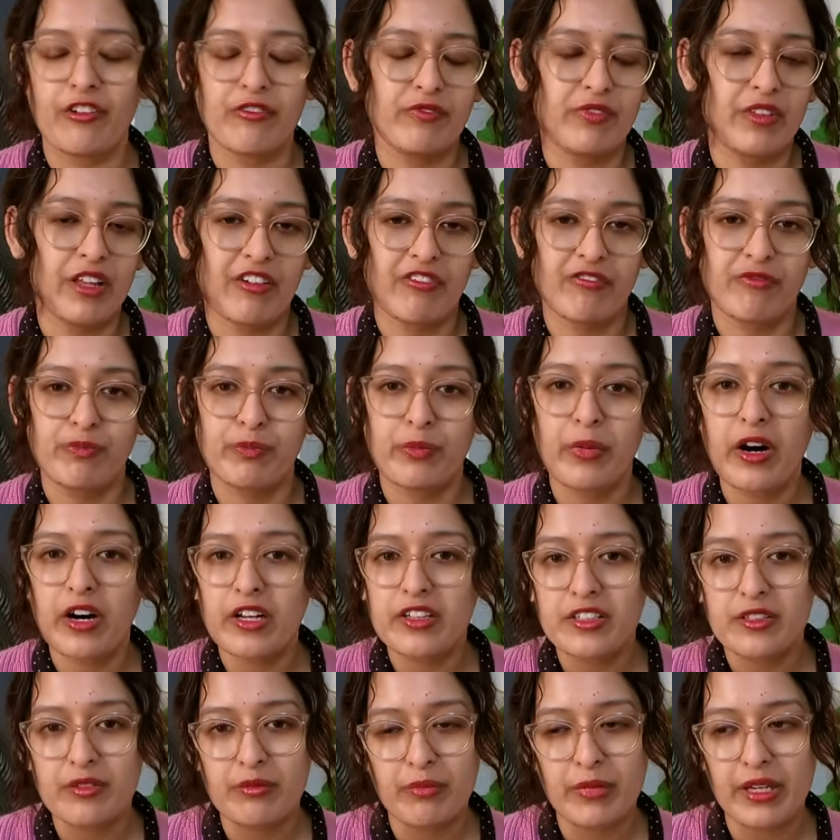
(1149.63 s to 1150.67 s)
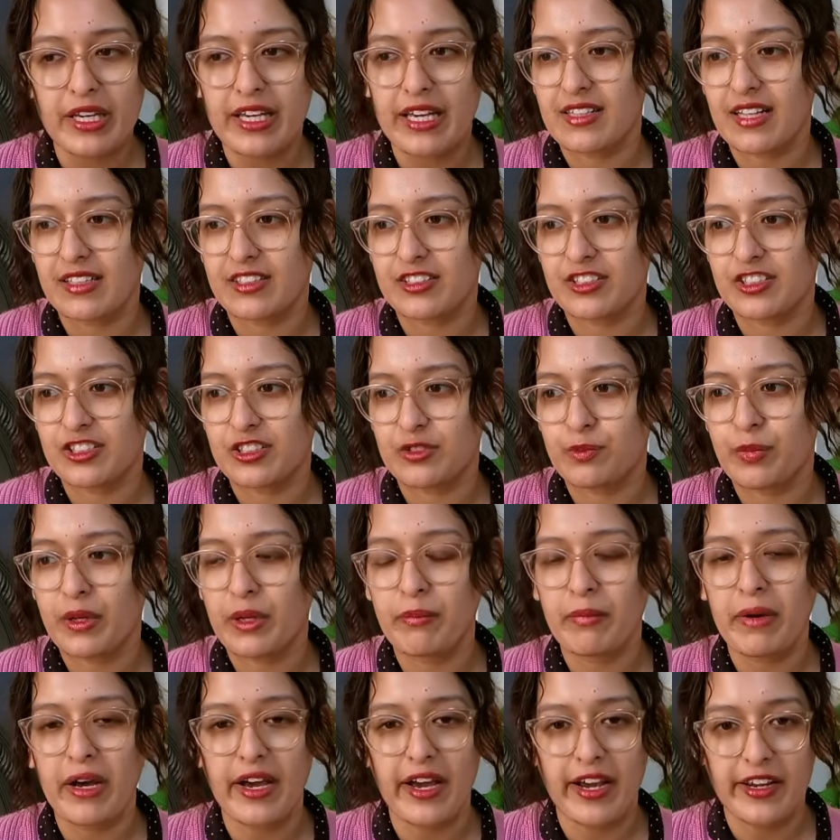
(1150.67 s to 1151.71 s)
They've birthed me. That's just been
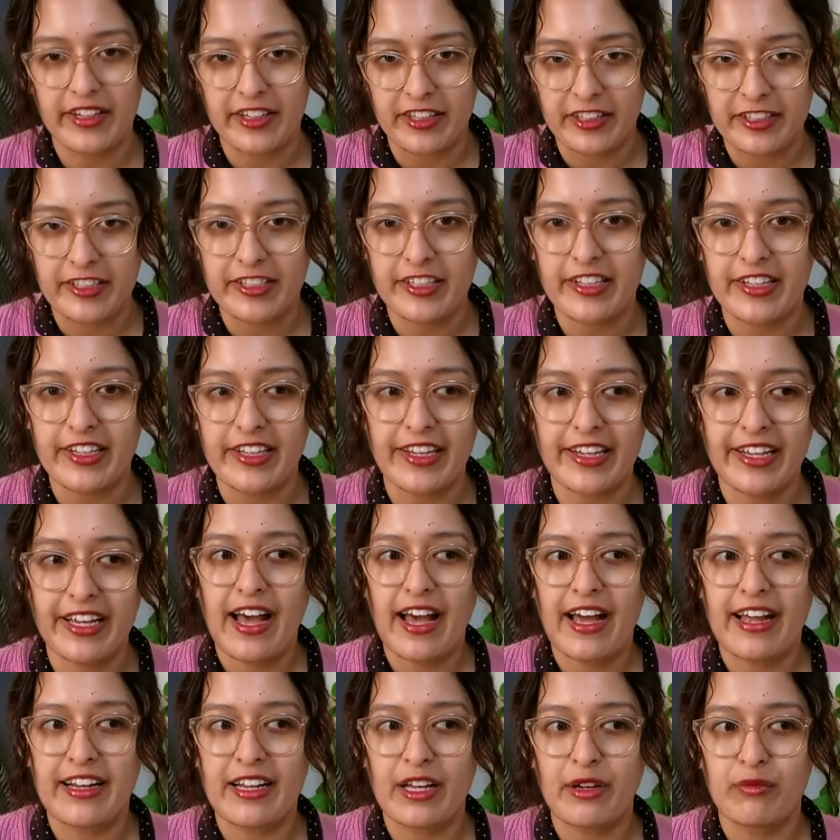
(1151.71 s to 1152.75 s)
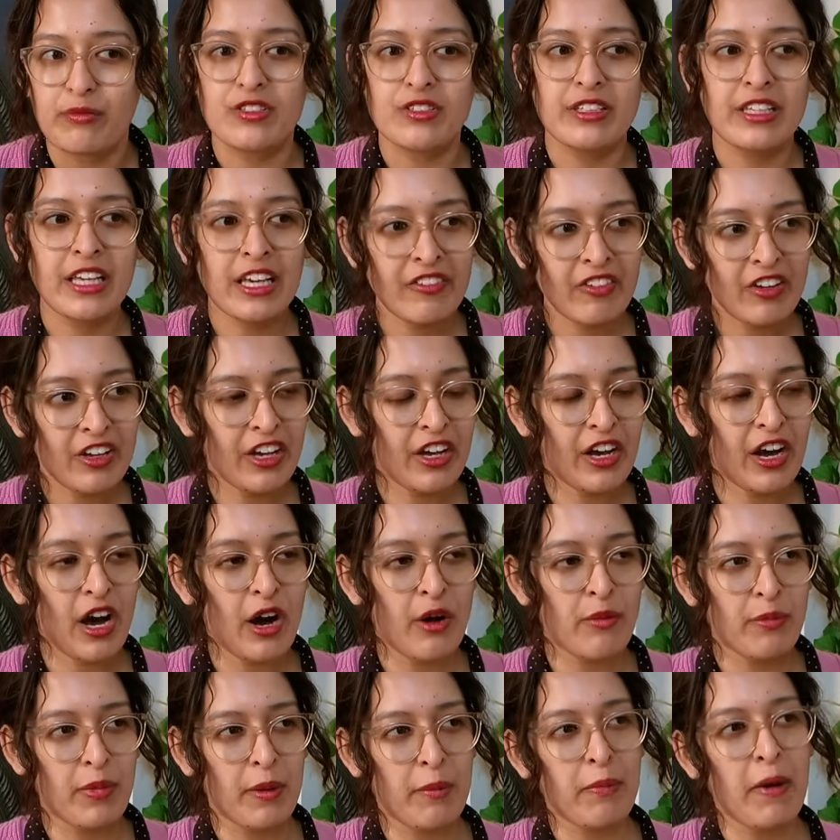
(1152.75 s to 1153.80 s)
my identity. And I'm giving
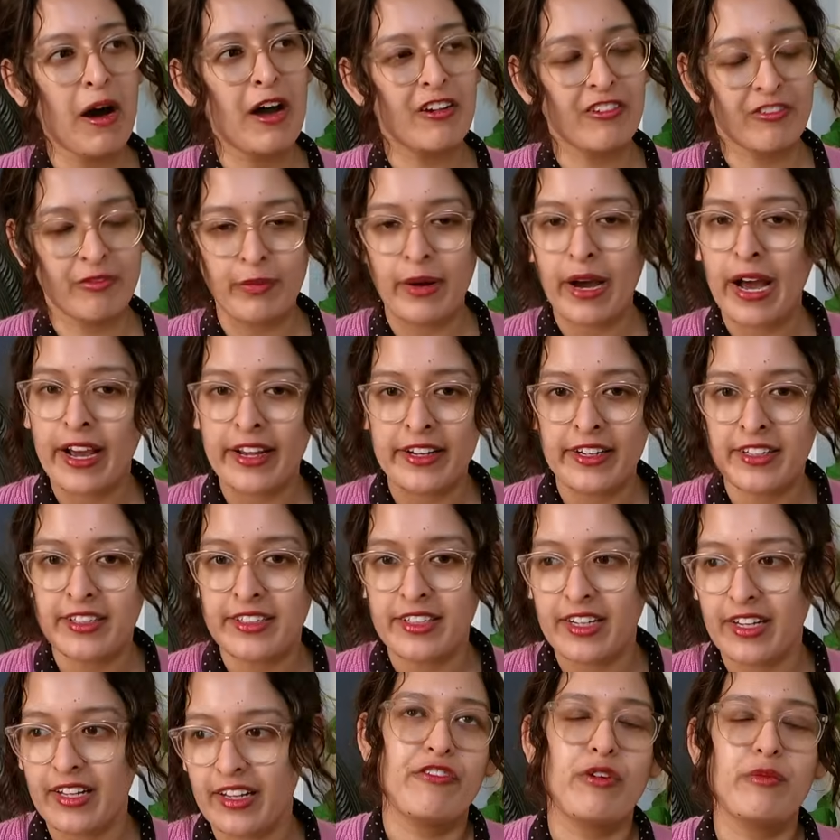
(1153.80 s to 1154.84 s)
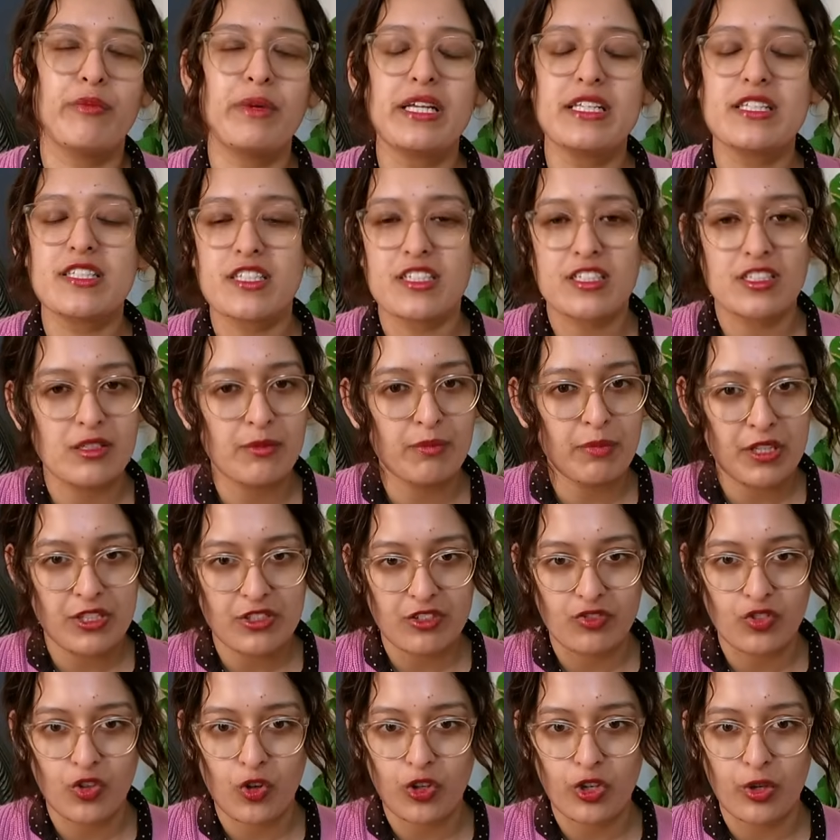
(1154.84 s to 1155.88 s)
up a part of my identity. For me, it's just a piece
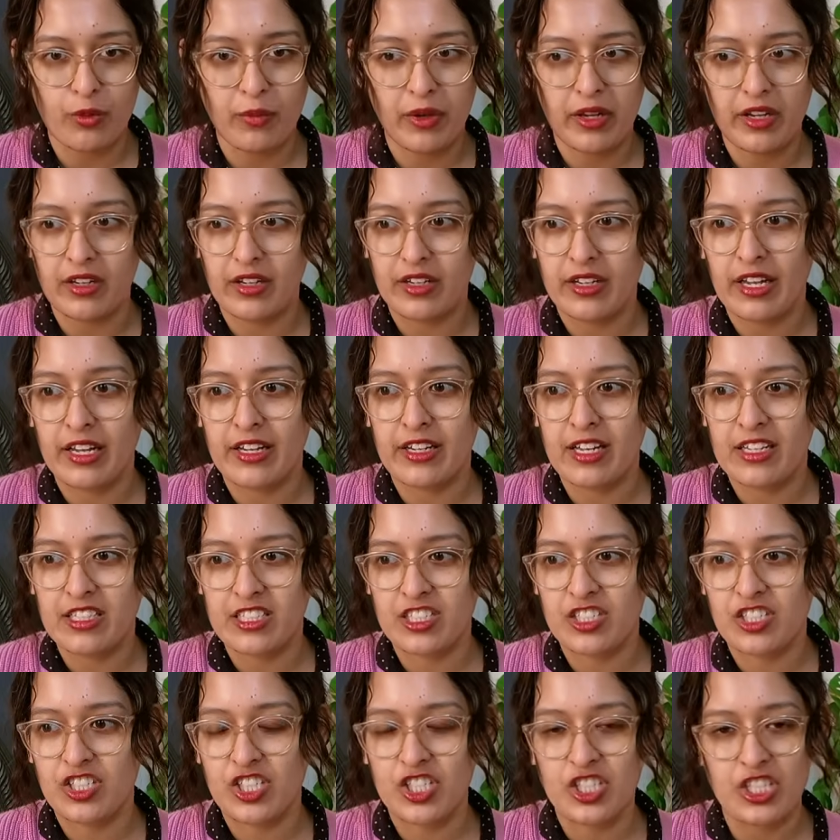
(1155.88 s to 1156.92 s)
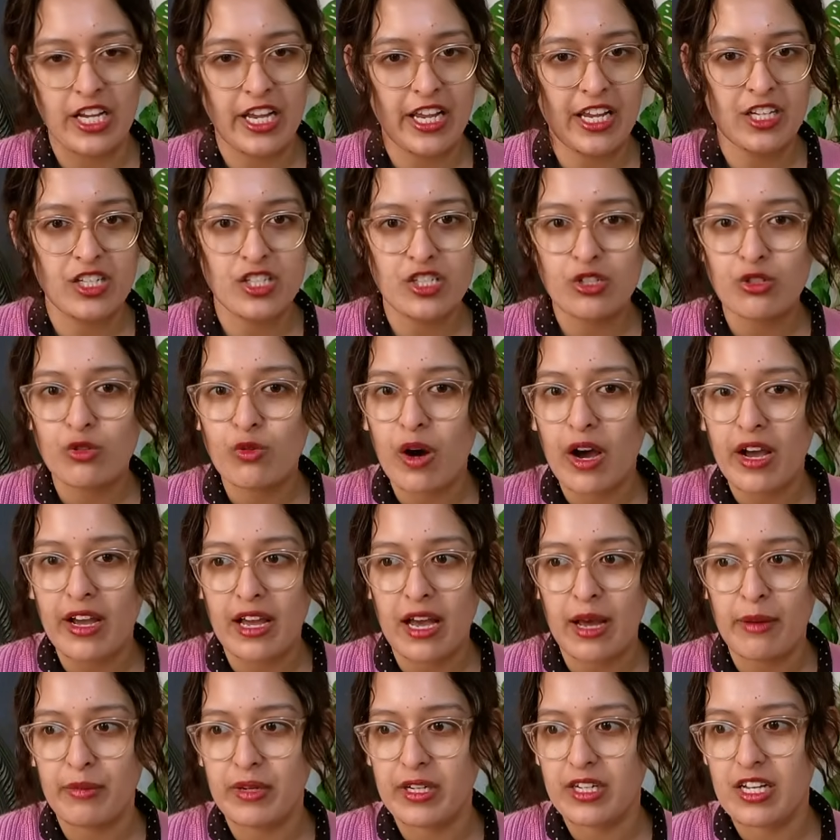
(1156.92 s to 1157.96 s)
of document. It doesn't change who I
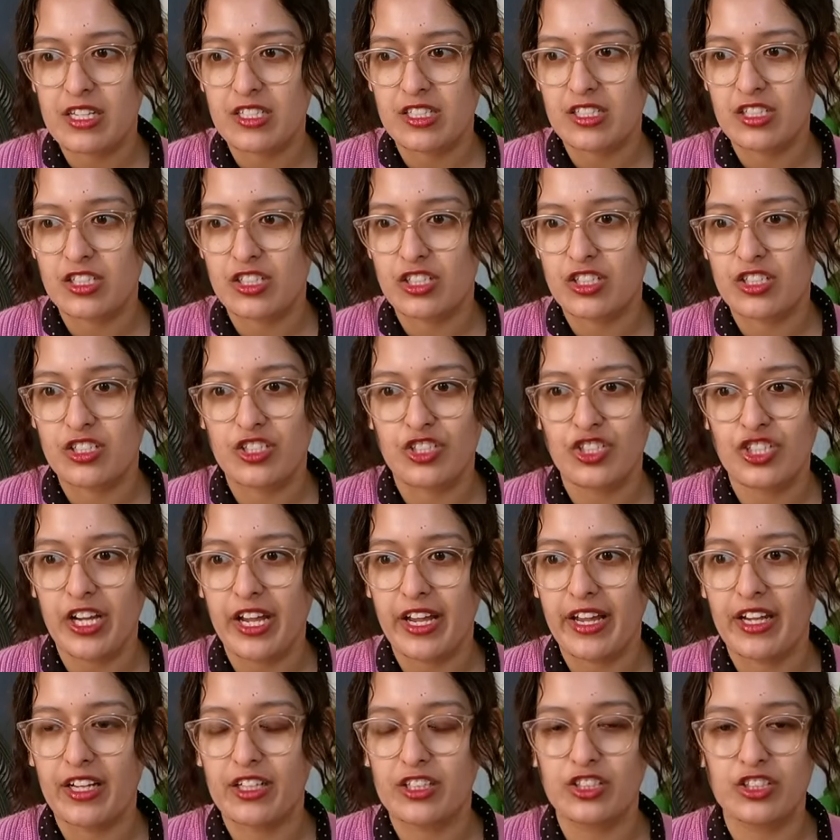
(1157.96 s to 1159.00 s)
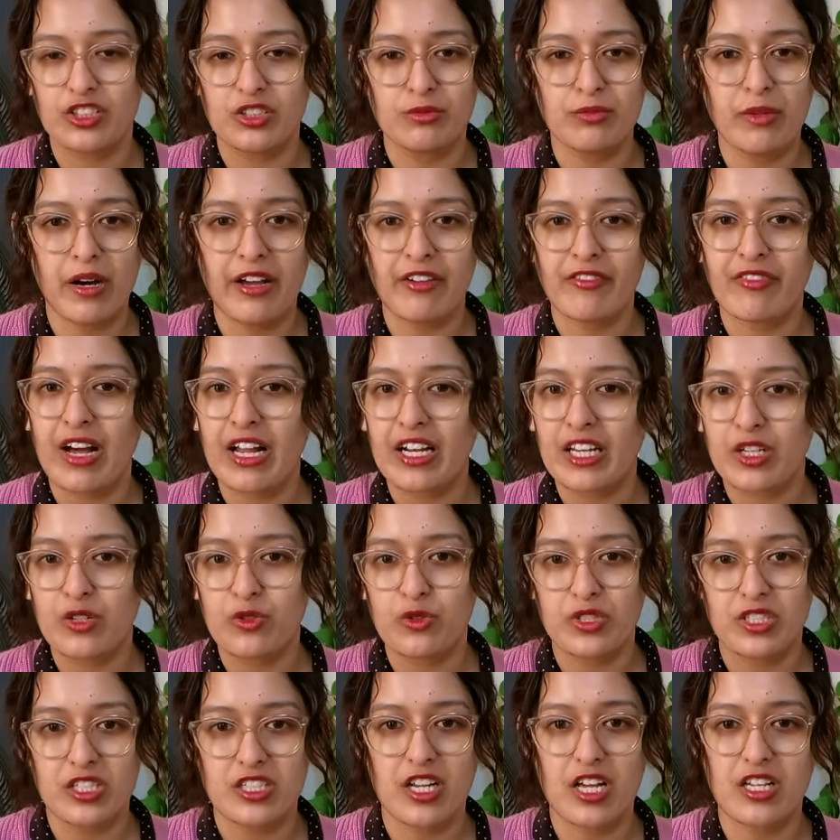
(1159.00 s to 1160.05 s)
am. It doesn't change my
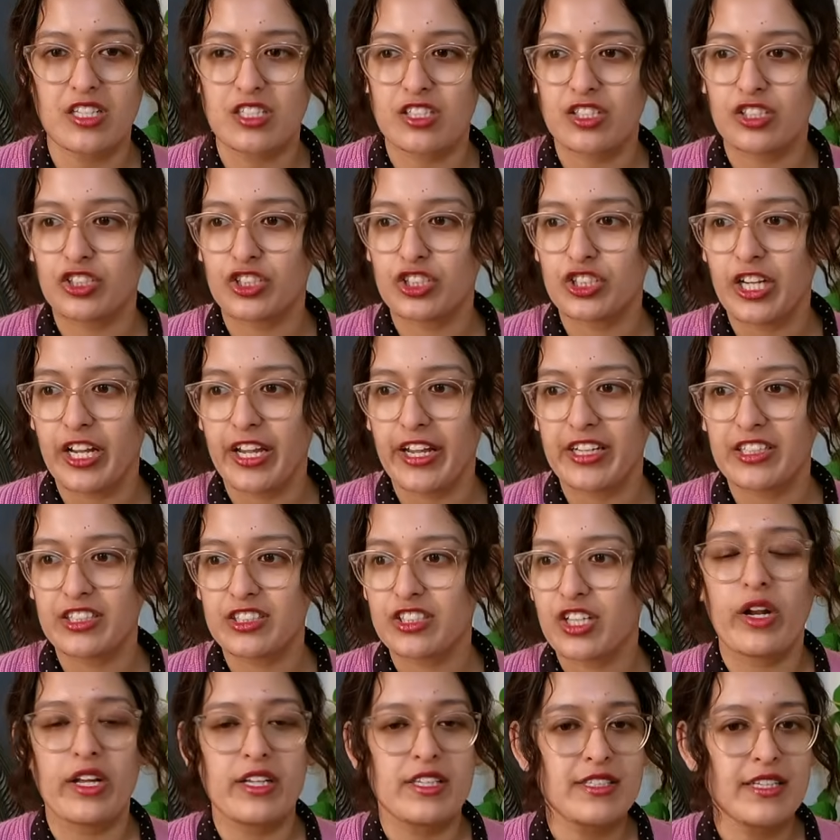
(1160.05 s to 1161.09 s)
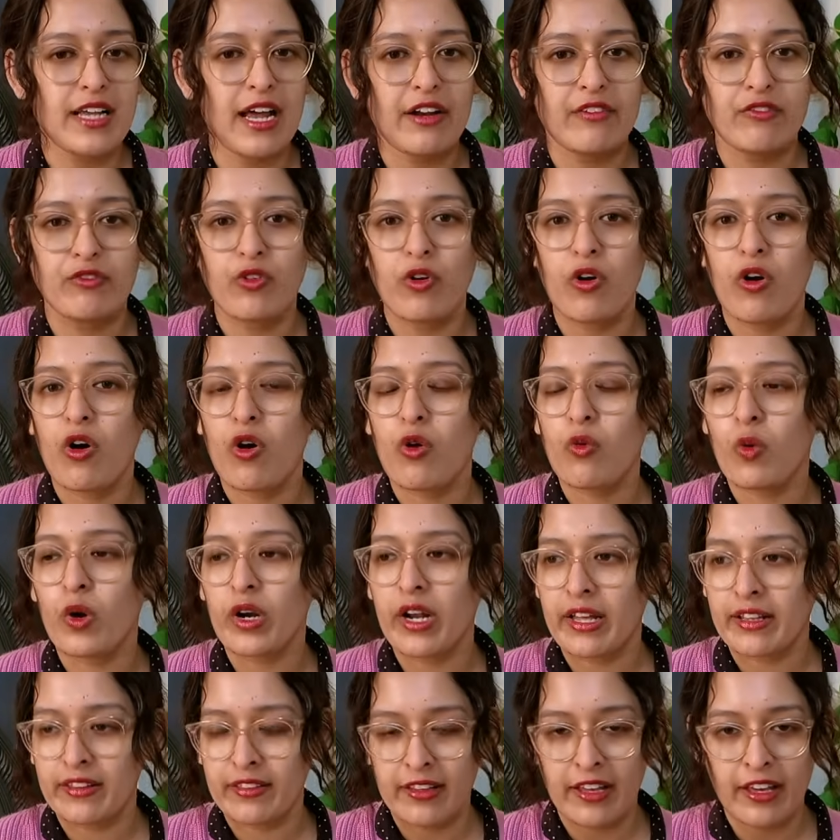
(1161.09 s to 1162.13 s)
values. It doesn't change what I stand for, what
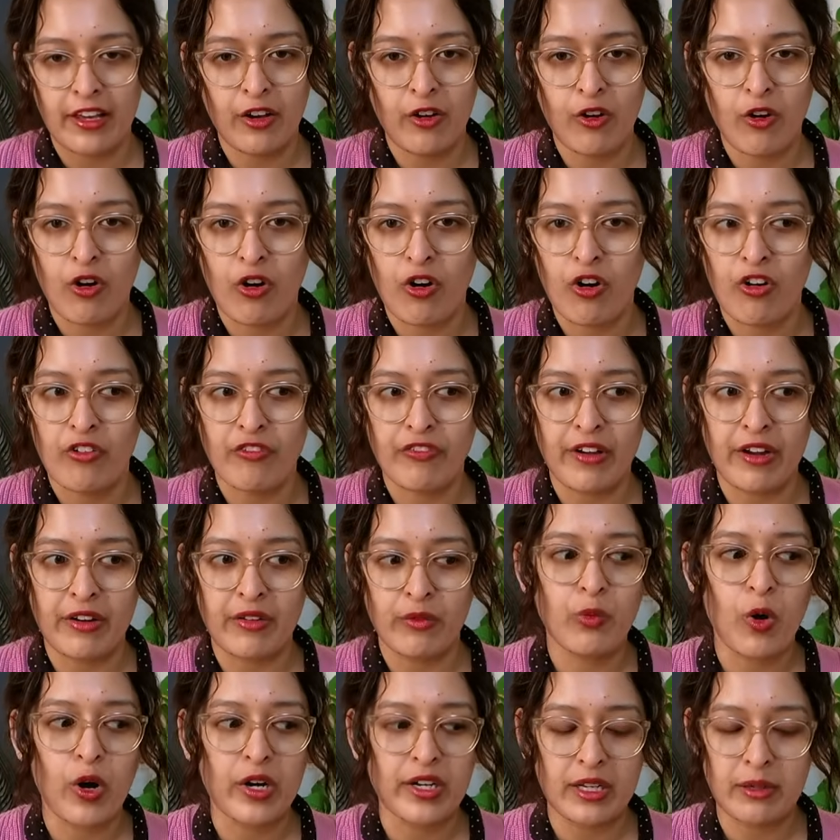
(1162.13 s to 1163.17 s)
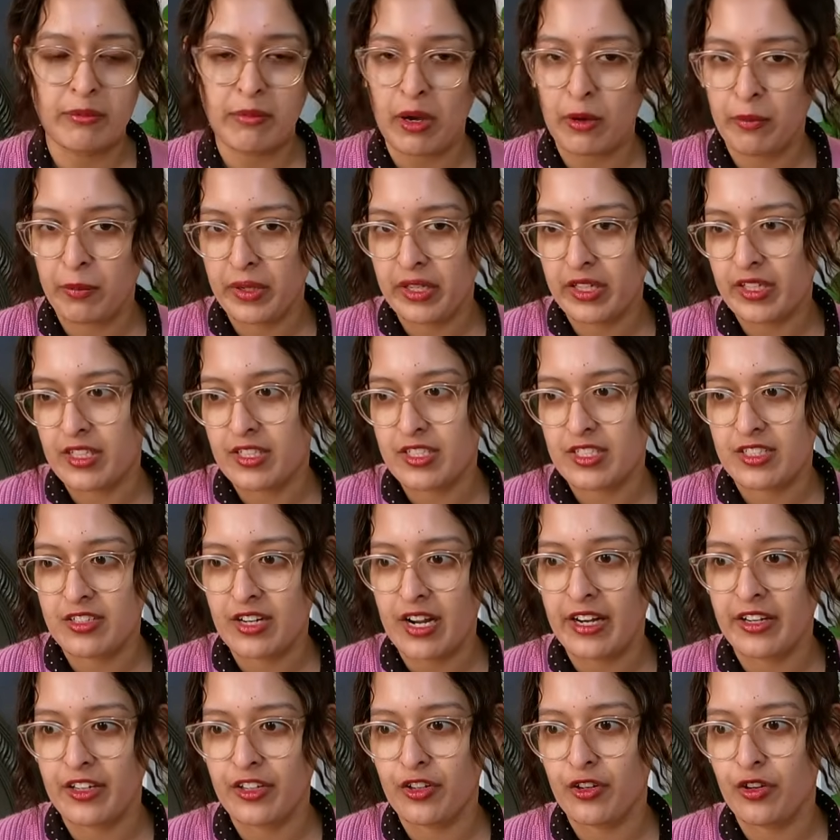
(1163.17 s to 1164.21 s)
I think of, and what, in my opinion, is
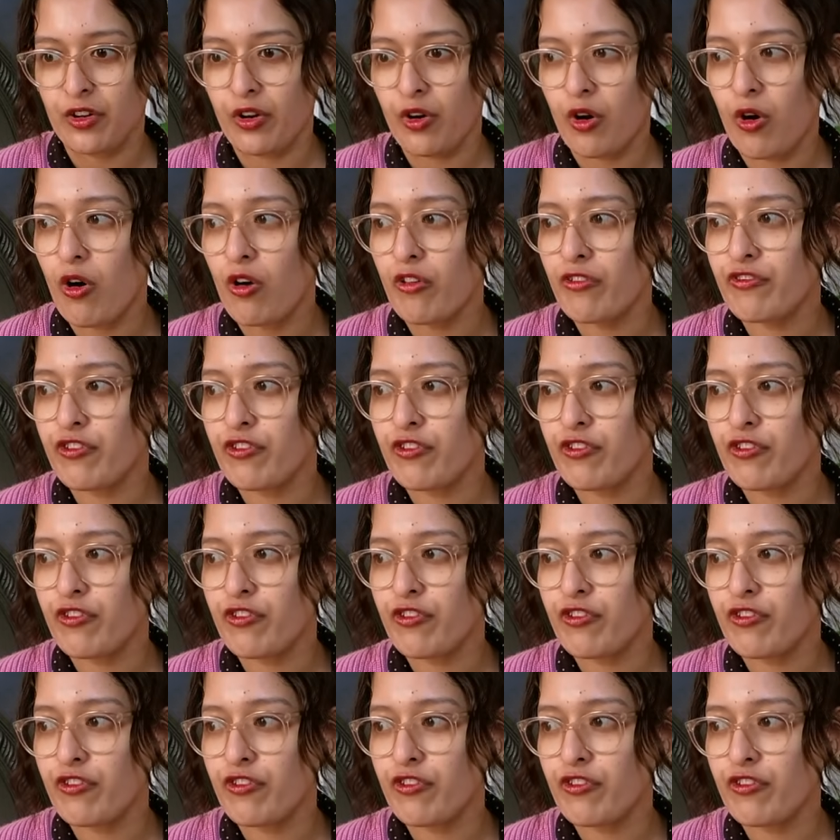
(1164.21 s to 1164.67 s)
right and wrong.